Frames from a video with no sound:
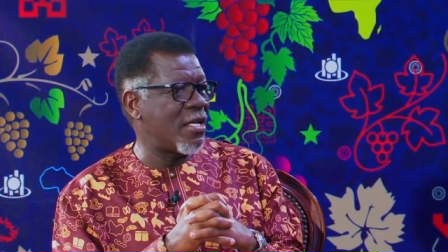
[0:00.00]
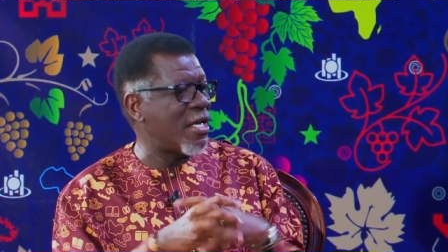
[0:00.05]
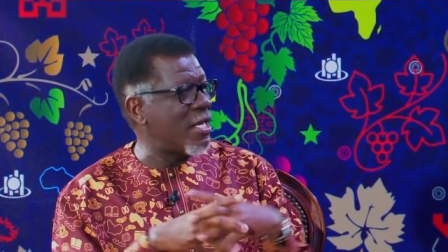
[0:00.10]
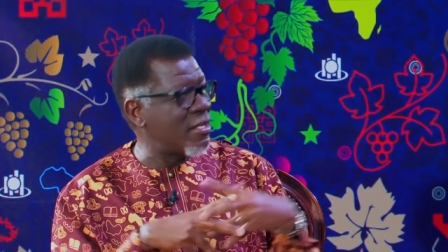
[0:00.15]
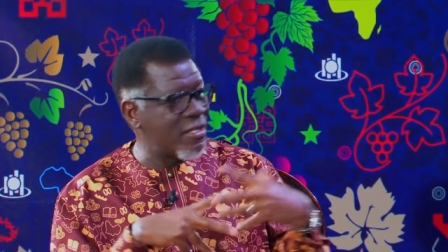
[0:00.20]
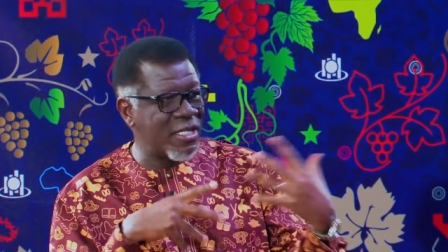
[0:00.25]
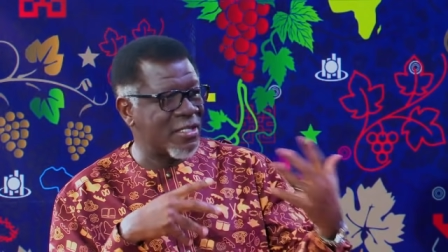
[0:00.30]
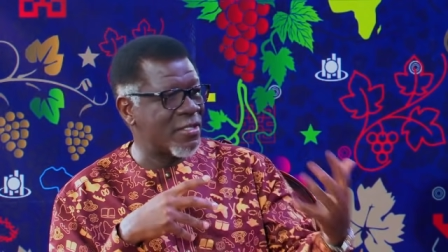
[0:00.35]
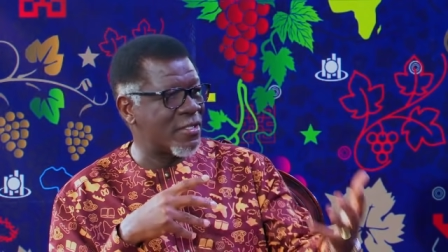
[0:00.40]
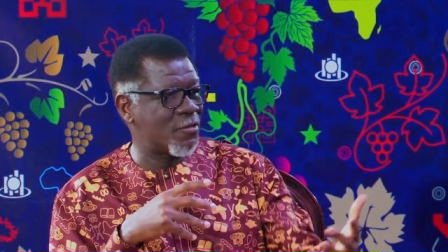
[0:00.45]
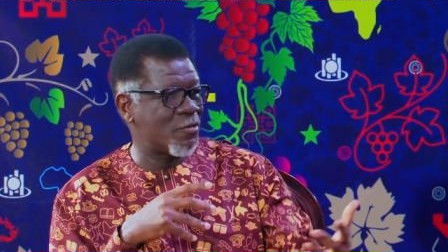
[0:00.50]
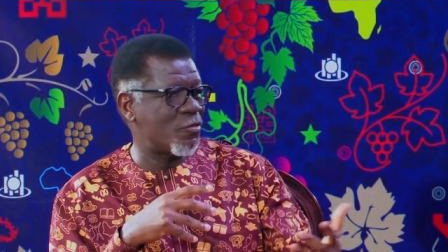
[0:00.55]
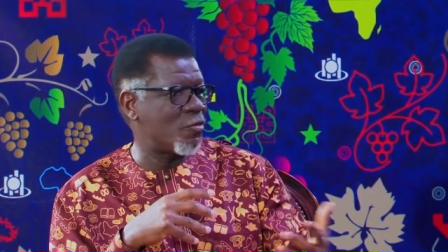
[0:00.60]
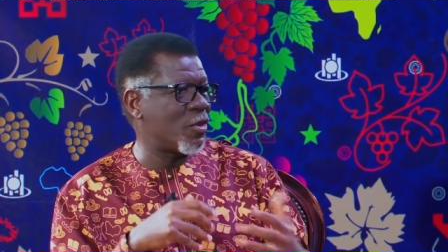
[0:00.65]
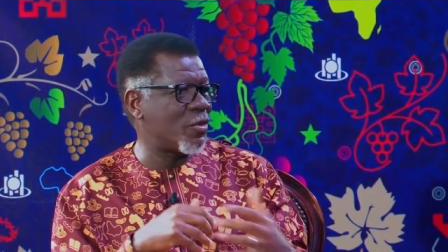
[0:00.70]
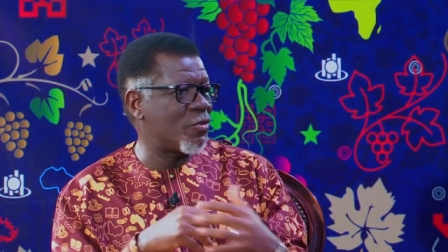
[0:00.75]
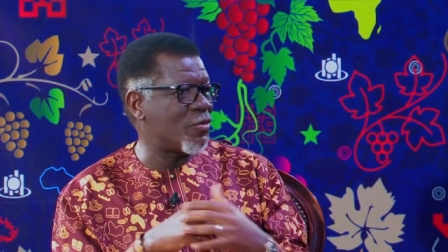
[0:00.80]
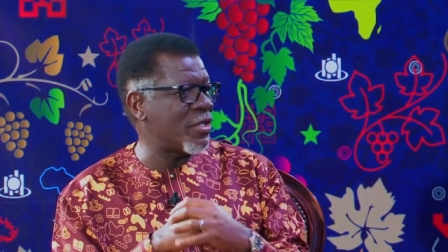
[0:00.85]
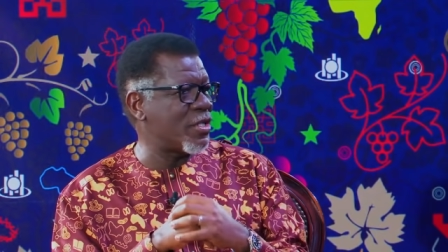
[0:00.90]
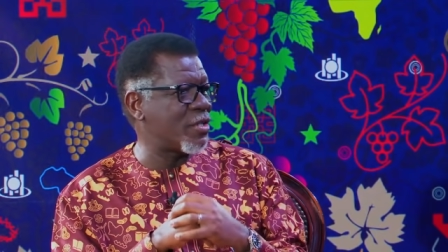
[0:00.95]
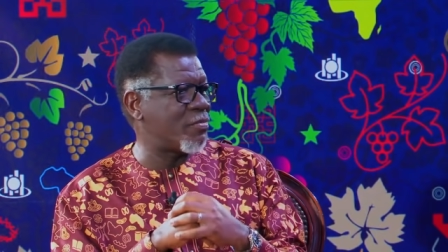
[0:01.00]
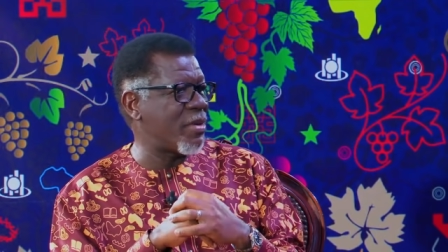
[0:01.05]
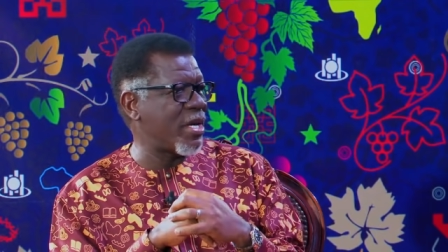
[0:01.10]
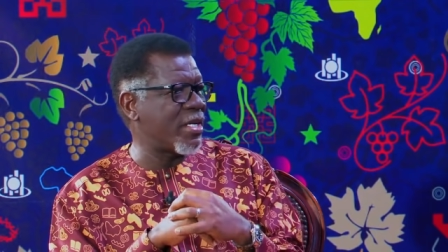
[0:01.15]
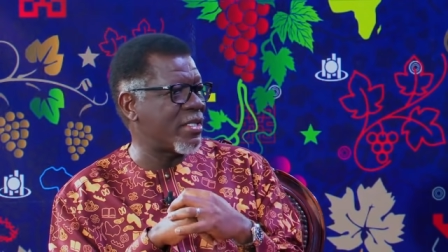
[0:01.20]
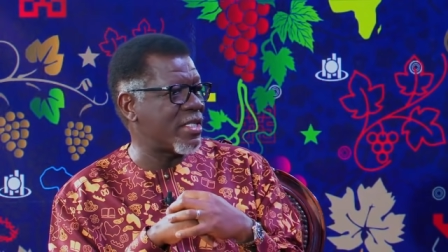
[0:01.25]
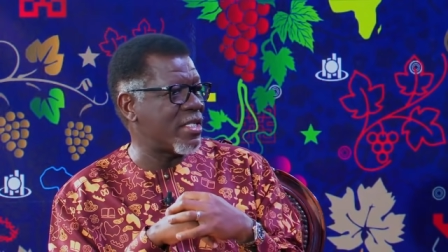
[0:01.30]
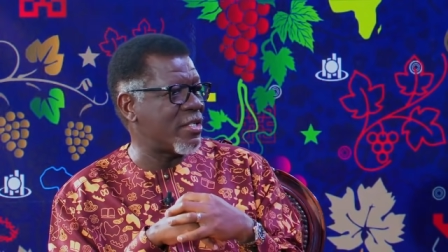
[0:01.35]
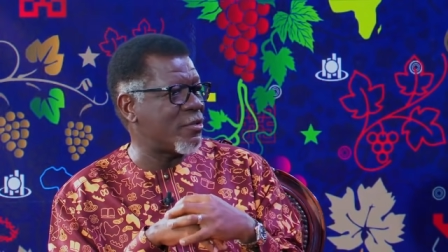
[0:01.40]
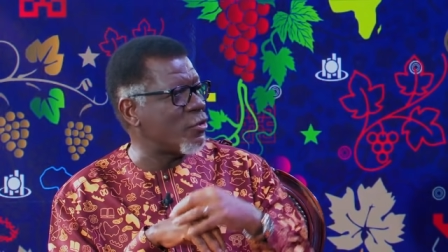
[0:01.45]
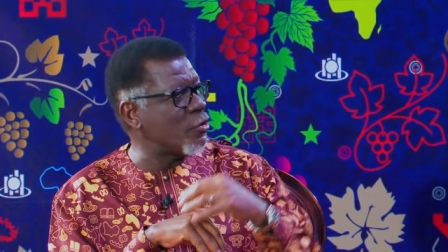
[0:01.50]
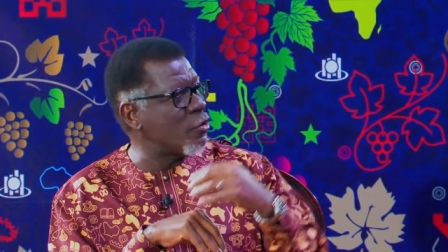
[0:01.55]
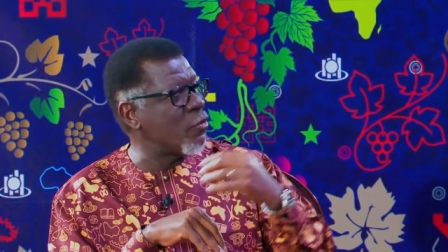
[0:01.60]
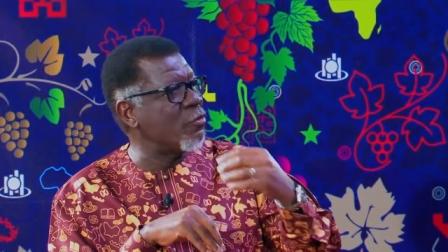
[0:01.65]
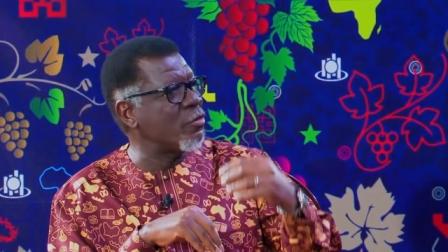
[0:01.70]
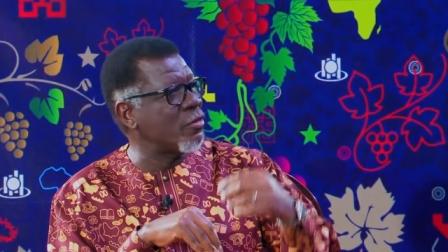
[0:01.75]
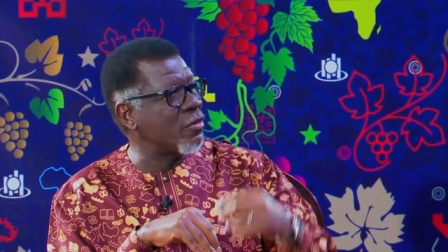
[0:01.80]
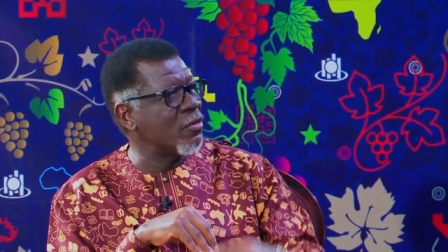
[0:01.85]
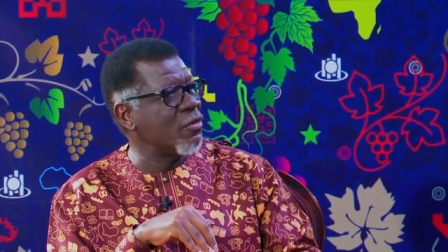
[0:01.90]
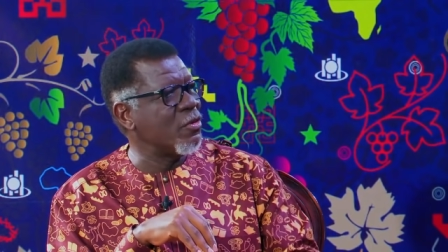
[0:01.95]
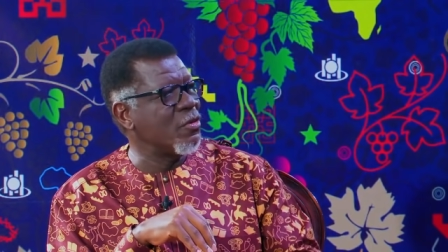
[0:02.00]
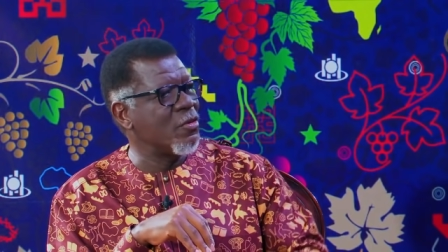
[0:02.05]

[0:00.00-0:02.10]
And that's what respect is. You don't